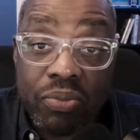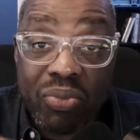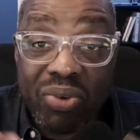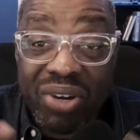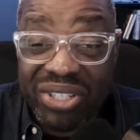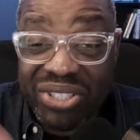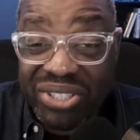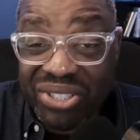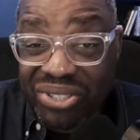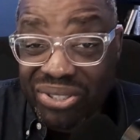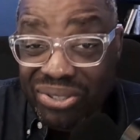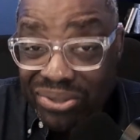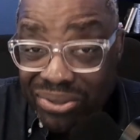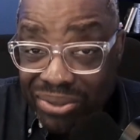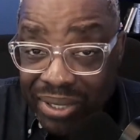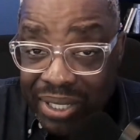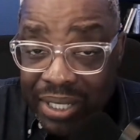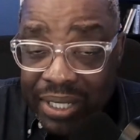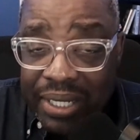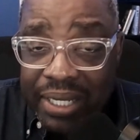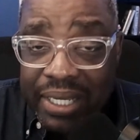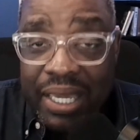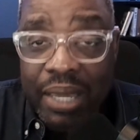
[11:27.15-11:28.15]
Once you
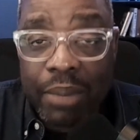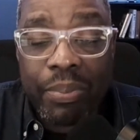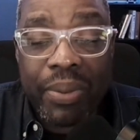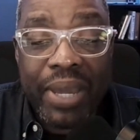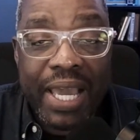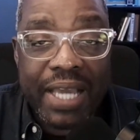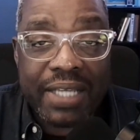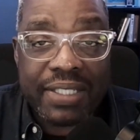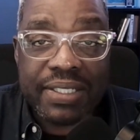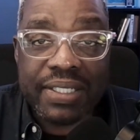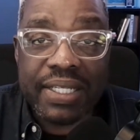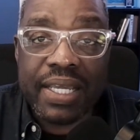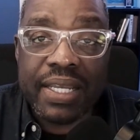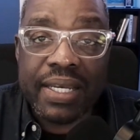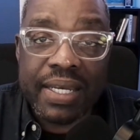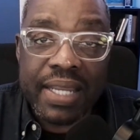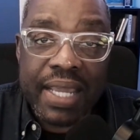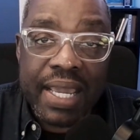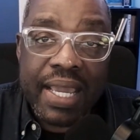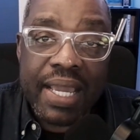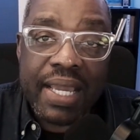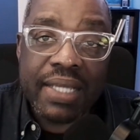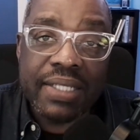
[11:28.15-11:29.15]
get past 10
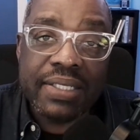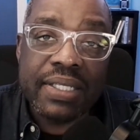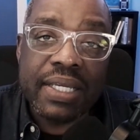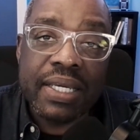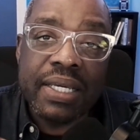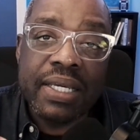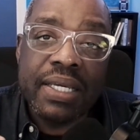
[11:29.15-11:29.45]
days,